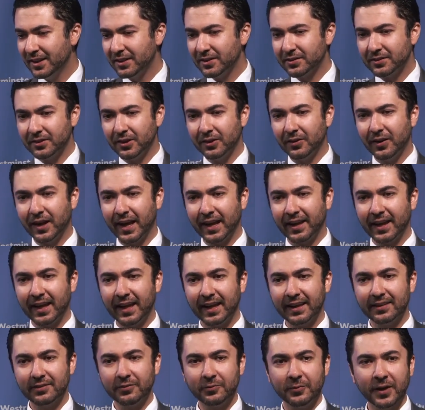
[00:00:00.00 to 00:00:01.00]
So,
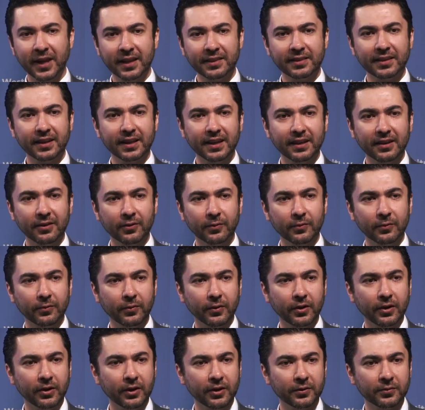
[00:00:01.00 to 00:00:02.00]
and when the
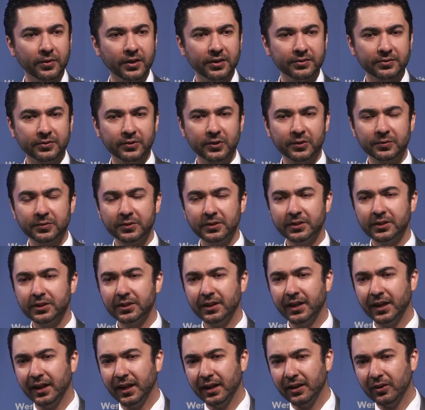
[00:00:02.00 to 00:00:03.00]
war was
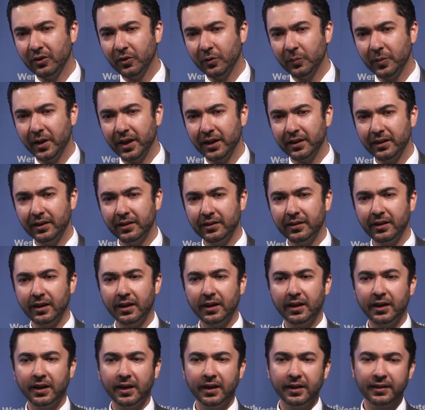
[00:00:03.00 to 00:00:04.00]
over and Khomeini
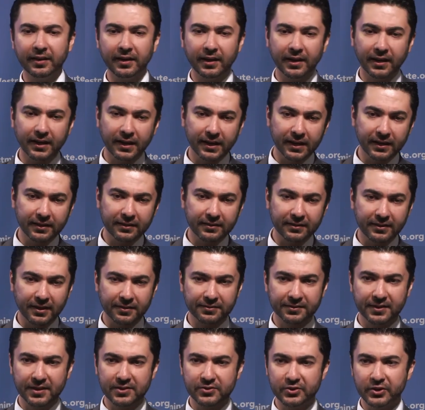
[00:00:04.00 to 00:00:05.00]
died and
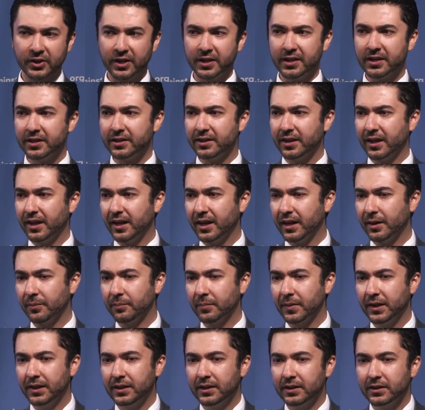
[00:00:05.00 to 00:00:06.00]
Rafsanjani came,